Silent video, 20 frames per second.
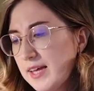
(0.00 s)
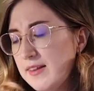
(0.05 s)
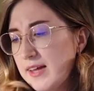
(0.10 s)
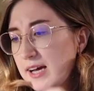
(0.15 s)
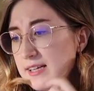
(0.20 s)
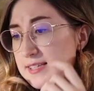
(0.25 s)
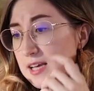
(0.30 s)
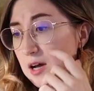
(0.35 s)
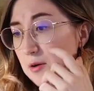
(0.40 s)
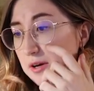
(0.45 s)

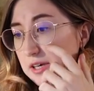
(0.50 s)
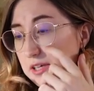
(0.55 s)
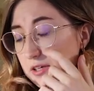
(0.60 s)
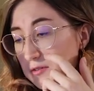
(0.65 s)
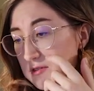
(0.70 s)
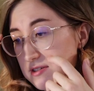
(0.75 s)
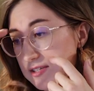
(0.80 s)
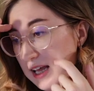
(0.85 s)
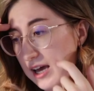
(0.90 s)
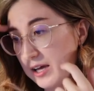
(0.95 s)
That's how I
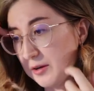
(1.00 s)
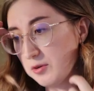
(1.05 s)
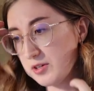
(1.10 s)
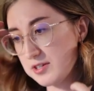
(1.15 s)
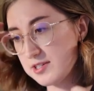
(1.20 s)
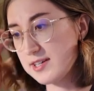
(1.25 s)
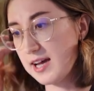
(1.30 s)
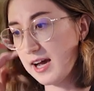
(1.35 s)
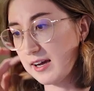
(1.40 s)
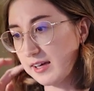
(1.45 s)
used
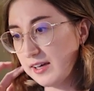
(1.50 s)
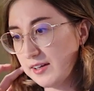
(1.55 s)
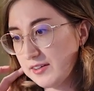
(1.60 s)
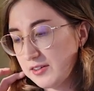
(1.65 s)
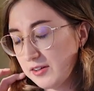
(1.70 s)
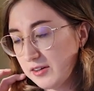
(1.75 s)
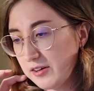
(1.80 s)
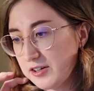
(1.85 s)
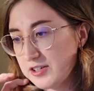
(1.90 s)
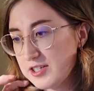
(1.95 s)
language stacking
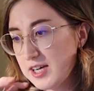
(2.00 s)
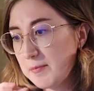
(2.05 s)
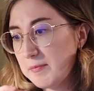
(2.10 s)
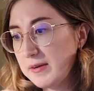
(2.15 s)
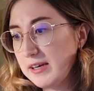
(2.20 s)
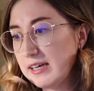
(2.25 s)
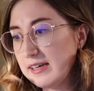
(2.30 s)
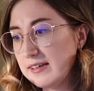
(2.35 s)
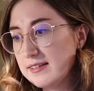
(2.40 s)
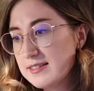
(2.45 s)
to learn
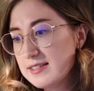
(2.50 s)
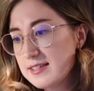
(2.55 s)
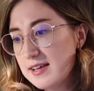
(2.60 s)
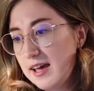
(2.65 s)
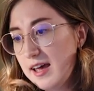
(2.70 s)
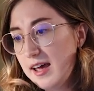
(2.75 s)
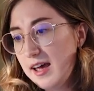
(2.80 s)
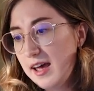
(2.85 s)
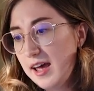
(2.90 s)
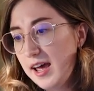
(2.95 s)
Japanese.
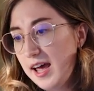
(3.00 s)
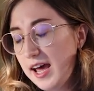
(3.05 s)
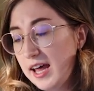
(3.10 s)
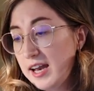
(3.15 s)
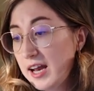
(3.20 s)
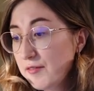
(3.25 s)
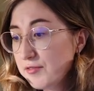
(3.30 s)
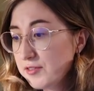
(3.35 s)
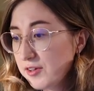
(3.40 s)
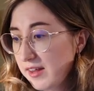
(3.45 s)

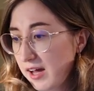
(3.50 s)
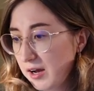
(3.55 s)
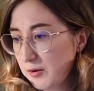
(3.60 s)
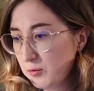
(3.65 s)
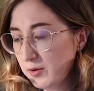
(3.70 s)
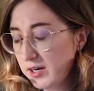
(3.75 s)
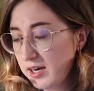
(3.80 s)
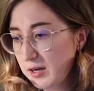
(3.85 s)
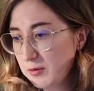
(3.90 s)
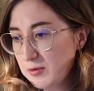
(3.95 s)
And after
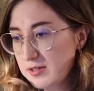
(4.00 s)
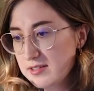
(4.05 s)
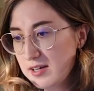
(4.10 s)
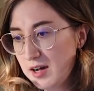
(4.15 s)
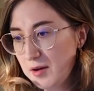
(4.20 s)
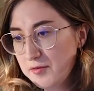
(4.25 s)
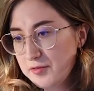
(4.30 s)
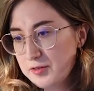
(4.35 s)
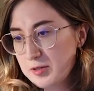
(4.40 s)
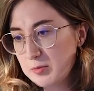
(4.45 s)
that, when I was
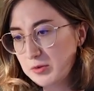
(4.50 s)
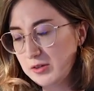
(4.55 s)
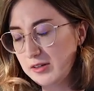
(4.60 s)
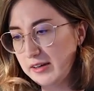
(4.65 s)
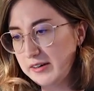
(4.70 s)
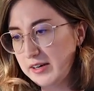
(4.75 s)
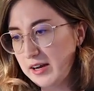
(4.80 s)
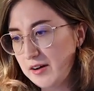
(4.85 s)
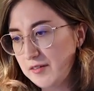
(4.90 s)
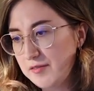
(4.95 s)
comfortable
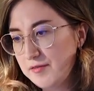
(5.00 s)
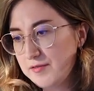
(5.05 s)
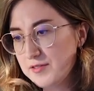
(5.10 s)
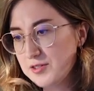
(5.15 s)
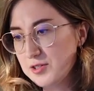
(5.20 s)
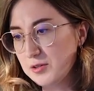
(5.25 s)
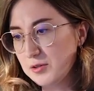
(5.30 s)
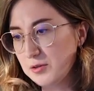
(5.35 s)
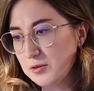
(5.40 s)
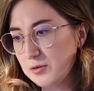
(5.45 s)
enough
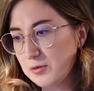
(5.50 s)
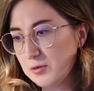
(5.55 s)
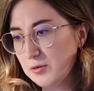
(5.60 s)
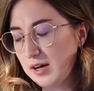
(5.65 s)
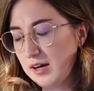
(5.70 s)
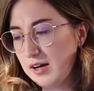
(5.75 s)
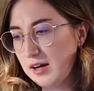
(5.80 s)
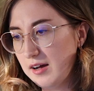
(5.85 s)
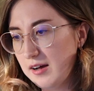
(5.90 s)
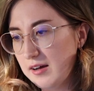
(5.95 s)

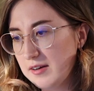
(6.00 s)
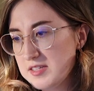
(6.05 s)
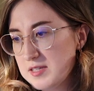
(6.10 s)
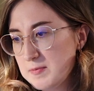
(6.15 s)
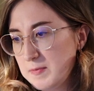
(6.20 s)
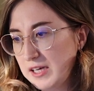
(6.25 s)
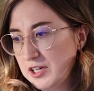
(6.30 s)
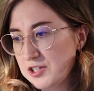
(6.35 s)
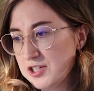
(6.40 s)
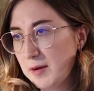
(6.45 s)
to
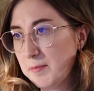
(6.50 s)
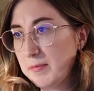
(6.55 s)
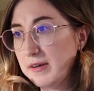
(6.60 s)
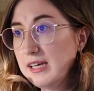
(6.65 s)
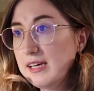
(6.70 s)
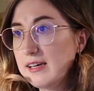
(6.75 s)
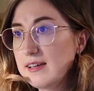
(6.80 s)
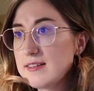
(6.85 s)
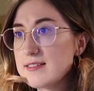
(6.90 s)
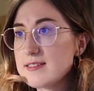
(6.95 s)
speak
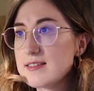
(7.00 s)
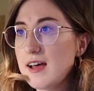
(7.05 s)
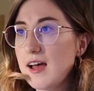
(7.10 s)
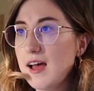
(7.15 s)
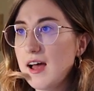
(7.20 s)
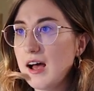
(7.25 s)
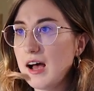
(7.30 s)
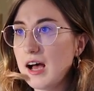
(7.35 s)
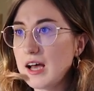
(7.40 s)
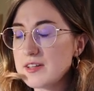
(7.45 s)
Japanese,
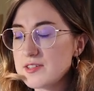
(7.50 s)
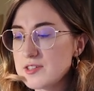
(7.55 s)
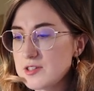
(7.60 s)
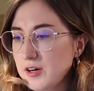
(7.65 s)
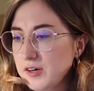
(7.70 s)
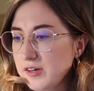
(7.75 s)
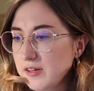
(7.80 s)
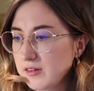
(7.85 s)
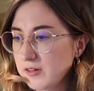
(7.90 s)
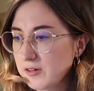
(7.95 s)
I
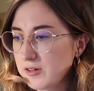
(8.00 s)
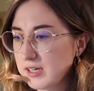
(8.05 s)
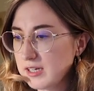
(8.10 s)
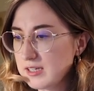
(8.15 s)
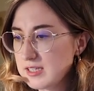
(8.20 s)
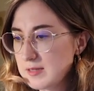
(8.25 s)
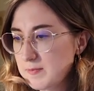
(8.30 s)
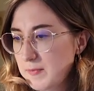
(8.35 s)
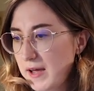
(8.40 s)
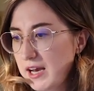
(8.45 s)
started
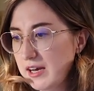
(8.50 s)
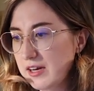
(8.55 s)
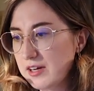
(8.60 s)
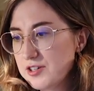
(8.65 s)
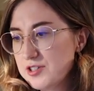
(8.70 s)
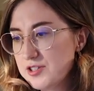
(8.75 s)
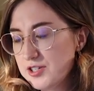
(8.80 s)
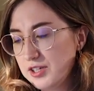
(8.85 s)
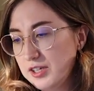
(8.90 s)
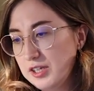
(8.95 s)
learning
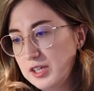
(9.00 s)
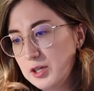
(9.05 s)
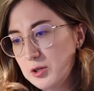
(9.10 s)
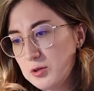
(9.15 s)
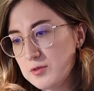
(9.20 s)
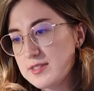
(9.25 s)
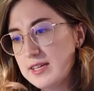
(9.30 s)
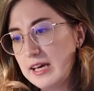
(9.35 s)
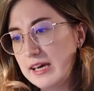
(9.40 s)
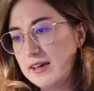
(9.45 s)
Spanish
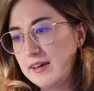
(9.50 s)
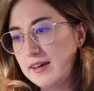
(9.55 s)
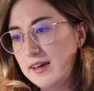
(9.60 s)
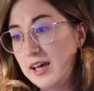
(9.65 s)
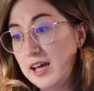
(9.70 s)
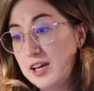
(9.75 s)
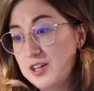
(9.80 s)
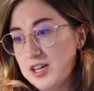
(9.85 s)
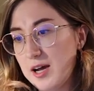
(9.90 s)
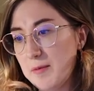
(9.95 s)
using
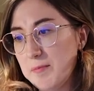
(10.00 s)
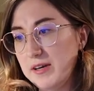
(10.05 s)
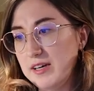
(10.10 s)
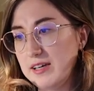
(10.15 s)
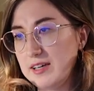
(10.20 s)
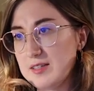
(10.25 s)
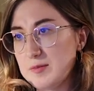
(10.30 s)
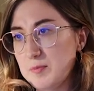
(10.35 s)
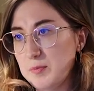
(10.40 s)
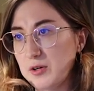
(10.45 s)
a
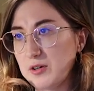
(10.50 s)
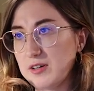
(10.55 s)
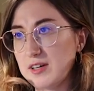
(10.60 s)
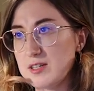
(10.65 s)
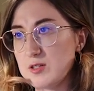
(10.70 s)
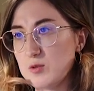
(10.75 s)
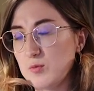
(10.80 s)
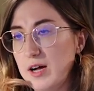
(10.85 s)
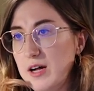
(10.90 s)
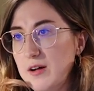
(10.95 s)
Japanese book
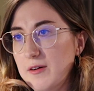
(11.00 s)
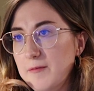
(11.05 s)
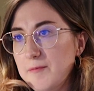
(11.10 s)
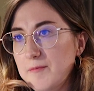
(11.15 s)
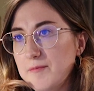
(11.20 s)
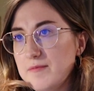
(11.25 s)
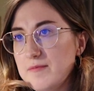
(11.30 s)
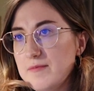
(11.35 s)
as well.